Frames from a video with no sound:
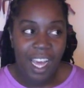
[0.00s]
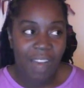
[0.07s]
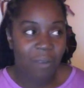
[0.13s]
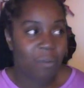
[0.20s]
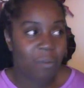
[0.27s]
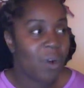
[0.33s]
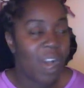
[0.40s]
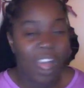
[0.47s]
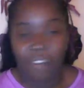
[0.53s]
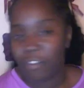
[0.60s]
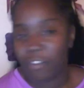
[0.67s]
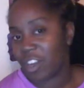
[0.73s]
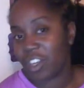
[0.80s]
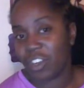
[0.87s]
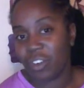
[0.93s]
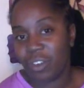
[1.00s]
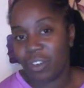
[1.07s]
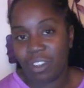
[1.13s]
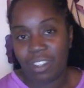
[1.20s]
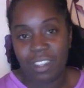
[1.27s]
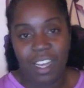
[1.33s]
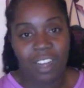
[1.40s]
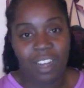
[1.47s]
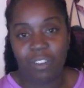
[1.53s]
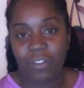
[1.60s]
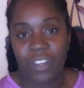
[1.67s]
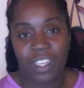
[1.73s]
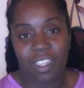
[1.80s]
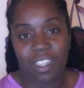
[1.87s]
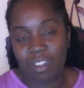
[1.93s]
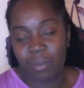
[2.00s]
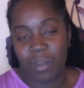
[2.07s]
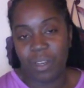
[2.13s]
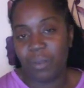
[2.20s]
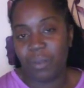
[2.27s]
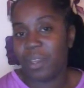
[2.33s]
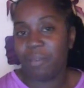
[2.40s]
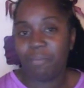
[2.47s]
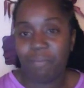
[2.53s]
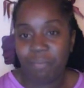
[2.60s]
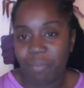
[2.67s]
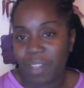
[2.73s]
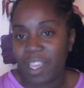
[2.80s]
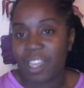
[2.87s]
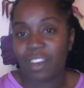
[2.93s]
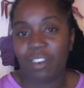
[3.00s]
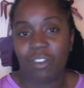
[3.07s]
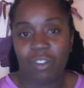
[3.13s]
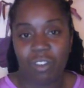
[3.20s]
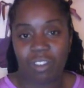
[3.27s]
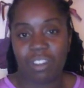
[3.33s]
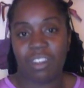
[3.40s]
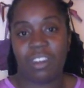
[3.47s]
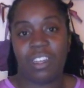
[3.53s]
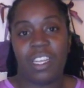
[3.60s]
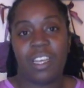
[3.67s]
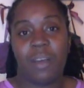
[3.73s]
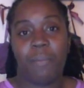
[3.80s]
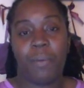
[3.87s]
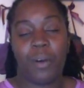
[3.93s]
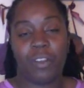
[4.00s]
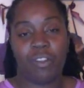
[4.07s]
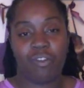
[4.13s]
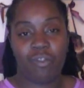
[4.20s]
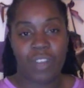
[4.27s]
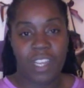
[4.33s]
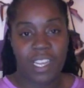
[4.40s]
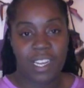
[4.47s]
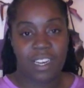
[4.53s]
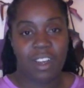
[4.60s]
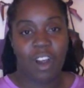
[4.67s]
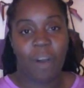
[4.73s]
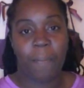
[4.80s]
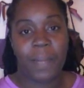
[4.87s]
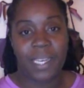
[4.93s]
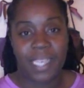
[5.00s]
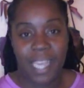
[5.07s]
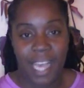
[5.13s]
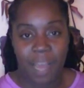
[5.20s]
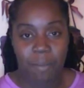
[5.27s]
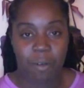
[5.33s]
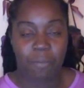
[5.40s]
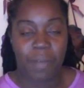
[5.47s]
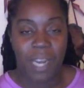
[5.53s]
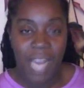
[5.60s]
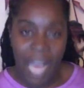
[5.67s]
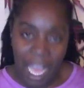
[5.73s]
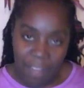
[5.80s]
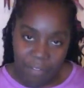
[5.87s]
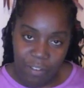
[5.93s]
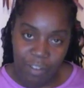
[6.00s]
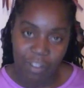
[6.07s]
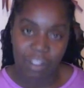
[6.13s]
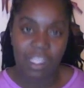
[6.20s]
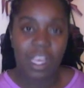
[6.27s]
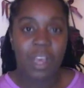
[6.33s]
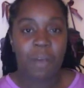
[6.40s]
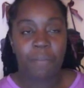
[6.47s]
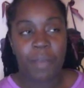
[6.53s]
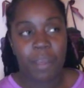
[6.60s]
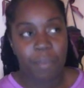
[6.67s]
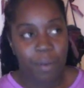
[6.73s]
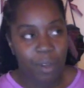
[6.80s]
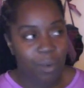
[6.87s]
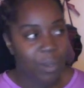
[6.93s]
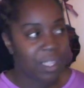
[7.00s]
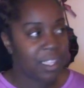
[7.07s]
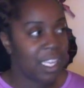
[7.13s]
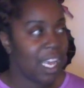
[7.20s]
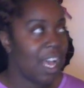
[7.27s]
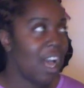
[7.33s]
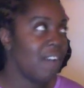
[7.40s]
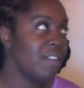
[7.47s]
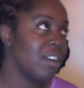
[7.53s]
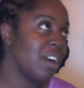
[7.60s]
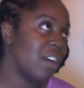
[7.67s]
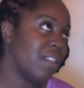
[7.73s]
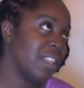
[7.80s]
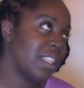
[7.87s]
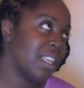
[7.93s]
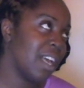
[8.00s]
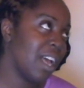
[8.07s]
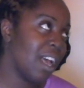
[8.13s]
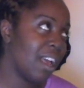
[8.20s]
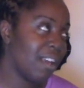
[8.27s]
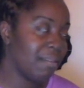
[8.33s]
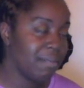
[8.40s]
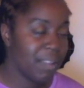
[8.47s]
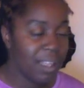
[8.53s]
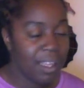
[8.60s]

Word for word: Whatever I choose. I love it, so I do it. It doesn't put a strain on my time or my life because people always say I haven't got the time.